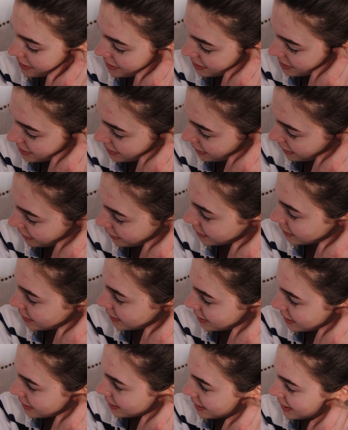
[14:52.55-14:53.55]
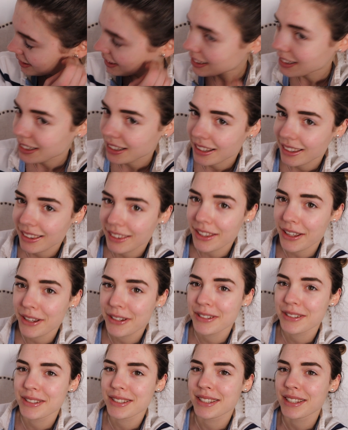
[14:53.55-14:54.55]
So
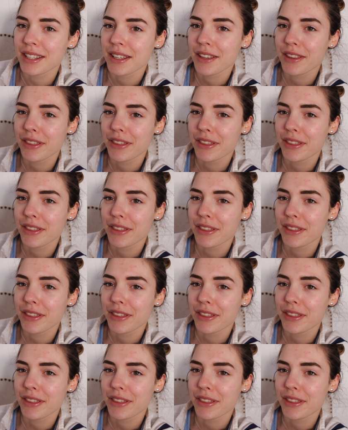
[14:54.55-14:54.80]
those